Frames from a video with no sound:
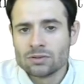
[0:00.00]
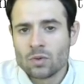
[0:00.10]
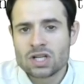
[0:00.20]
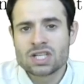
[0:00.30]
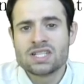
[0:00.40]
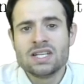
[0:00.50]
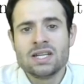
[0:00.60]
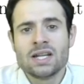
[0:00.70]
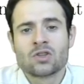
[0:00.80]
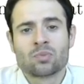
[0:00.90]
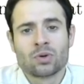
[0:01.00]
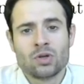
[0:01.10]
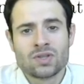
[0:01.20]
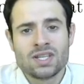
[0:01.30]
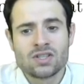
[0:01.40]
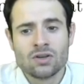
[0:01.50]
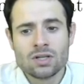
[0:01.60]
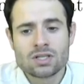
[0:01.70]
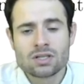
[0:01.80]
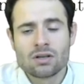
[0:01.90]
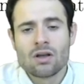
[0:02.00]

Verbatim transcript: which is needed to produce these goods,